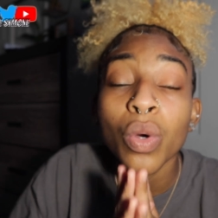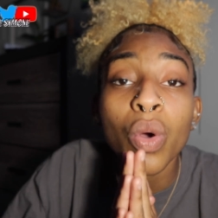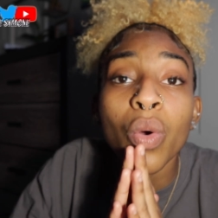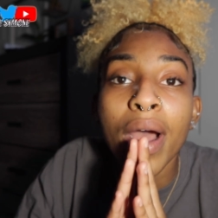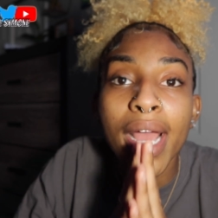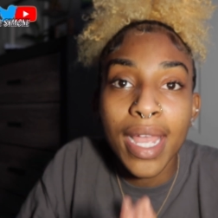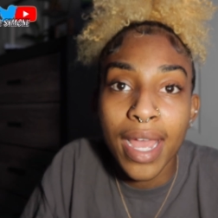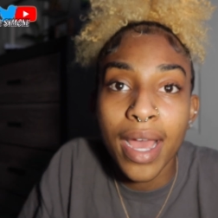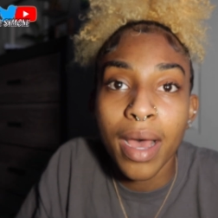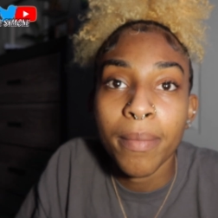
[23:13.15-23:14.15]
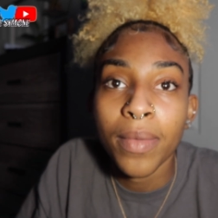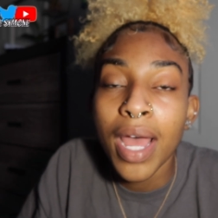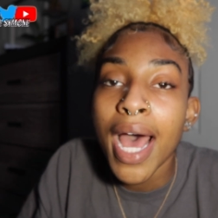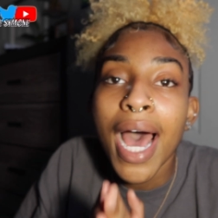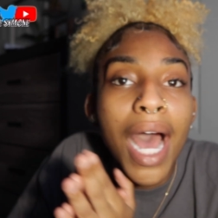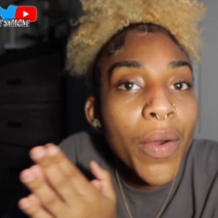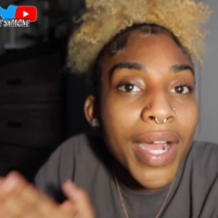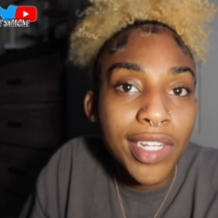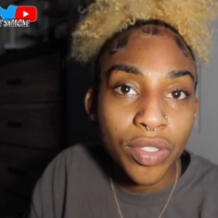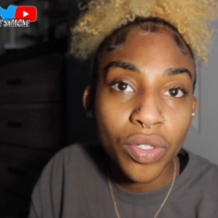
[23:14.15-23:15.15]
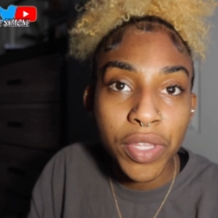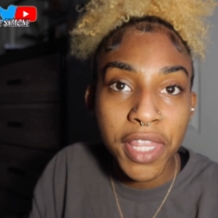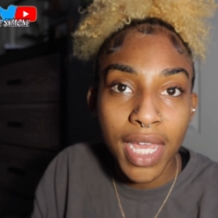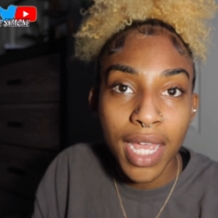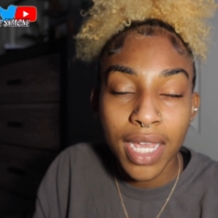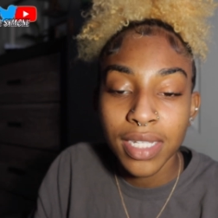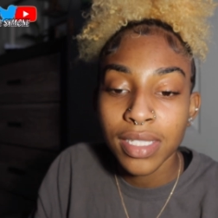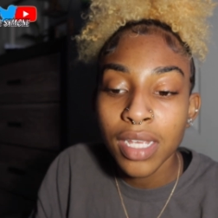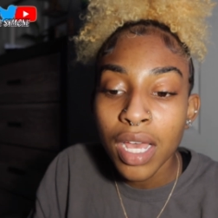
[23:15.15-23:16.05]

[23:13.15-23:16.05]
who I am, how I do things,